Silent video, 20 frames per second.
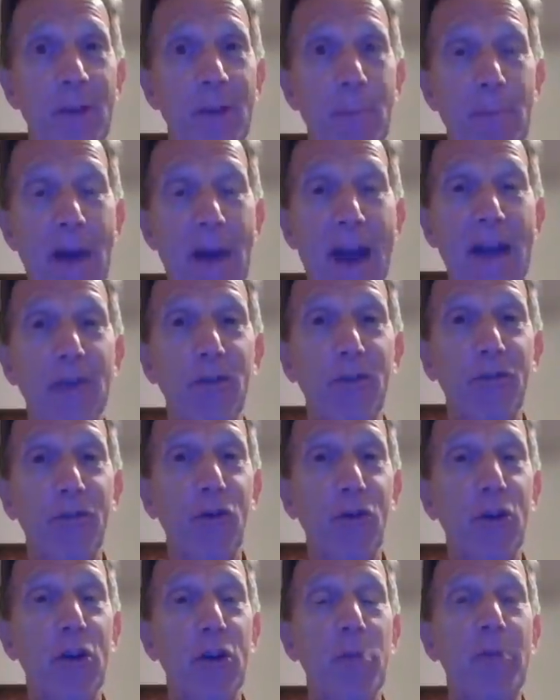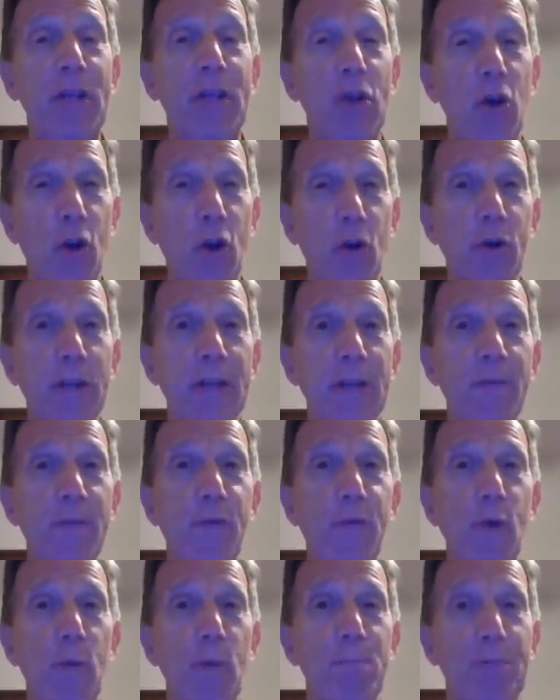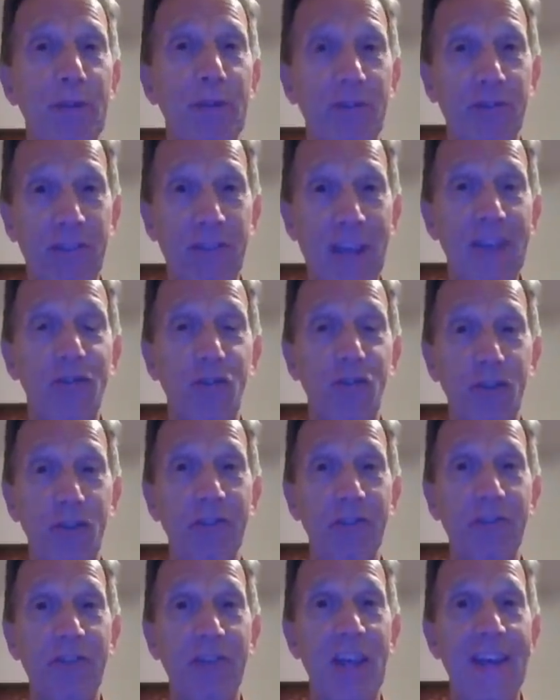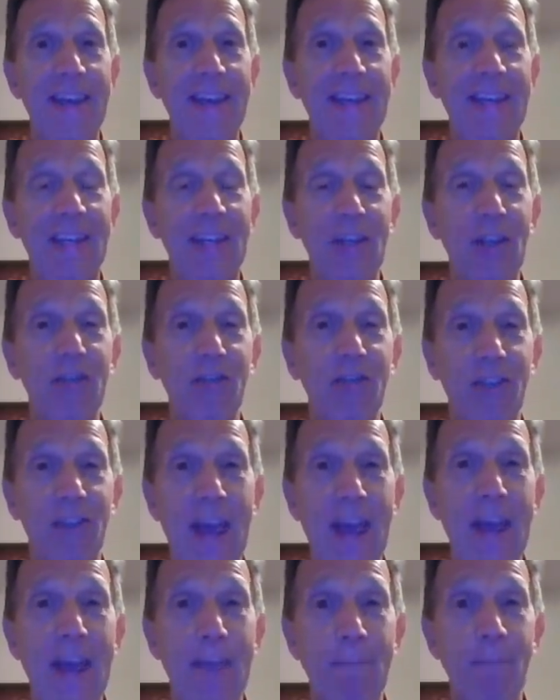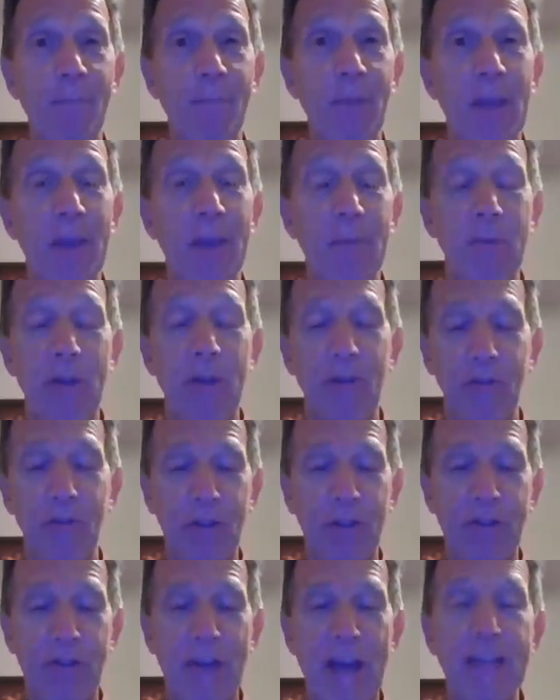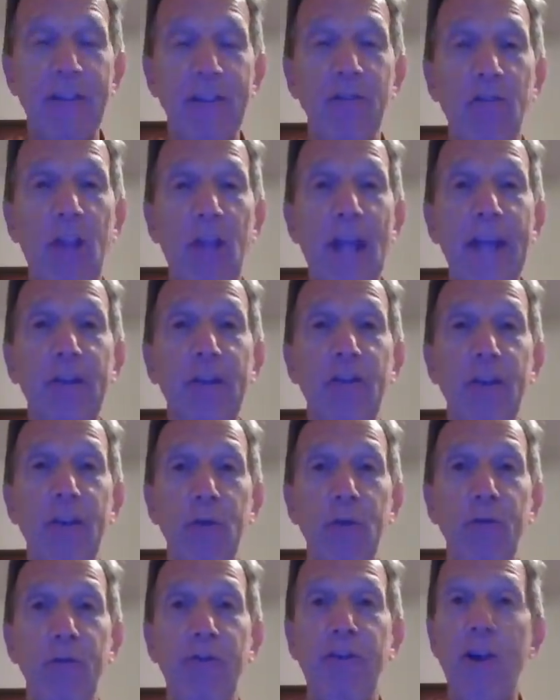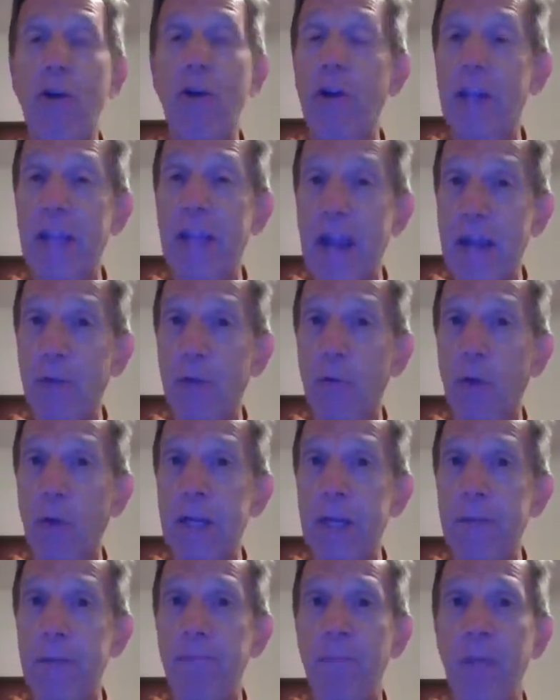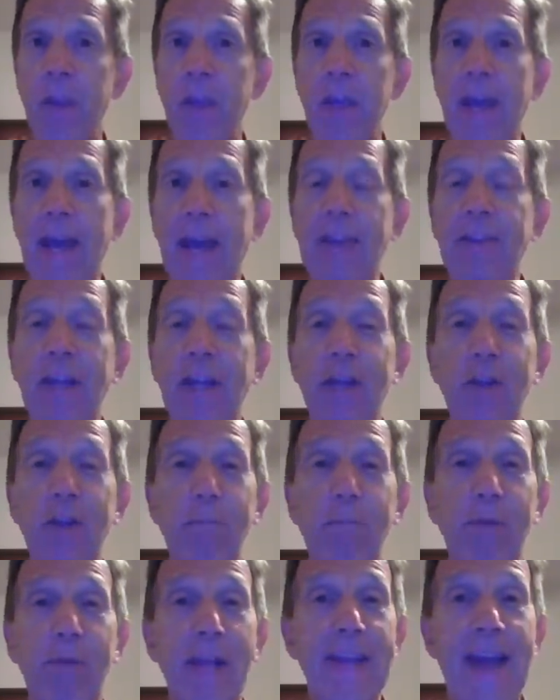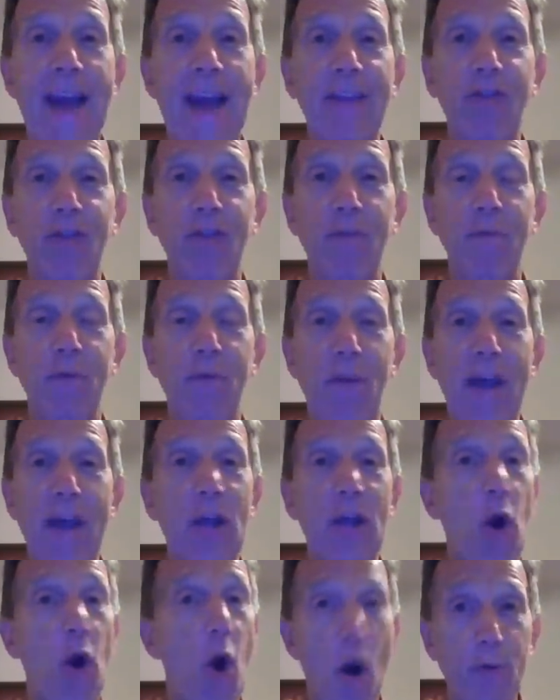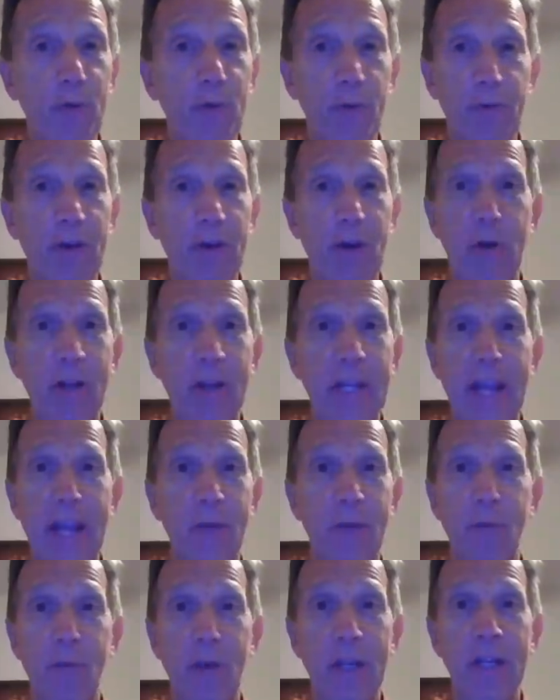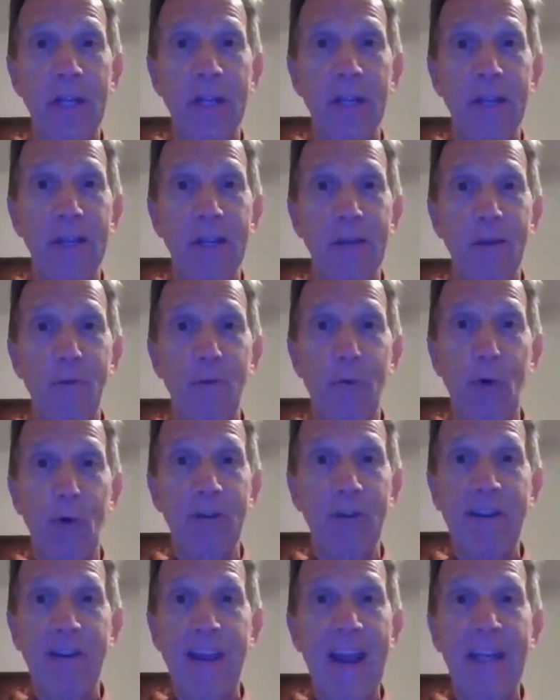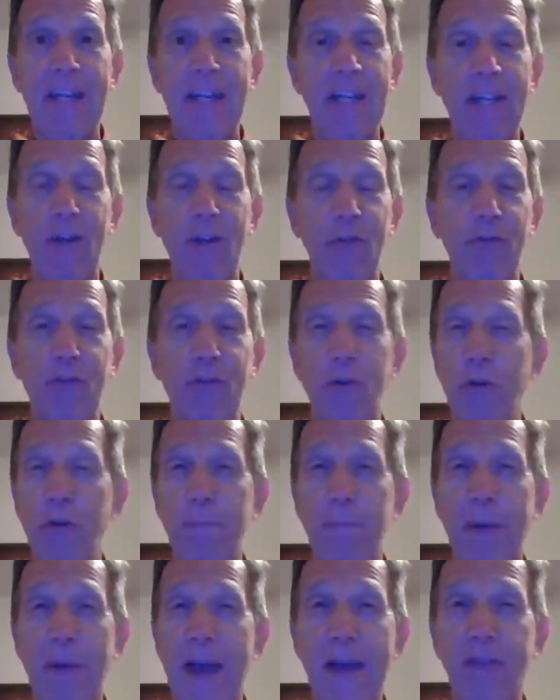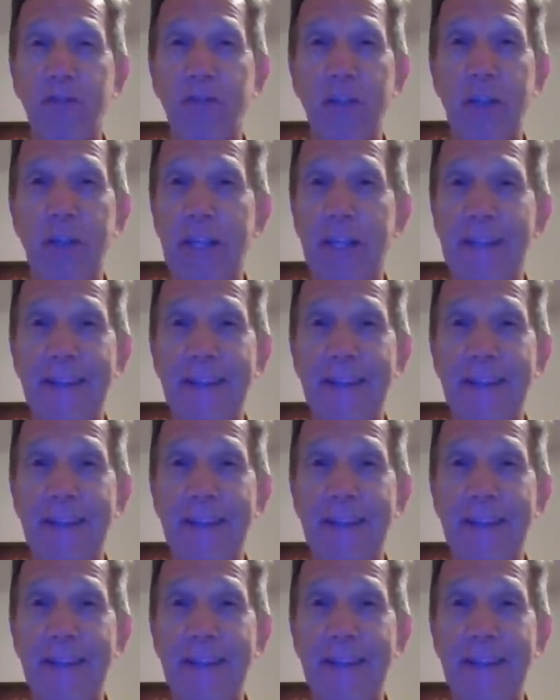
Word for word: The Packers are going to be hurting for possessions in this game because the Titans like to use Derrick Henry and then the play action fake off of Derrick Henry for Tannehill's good passing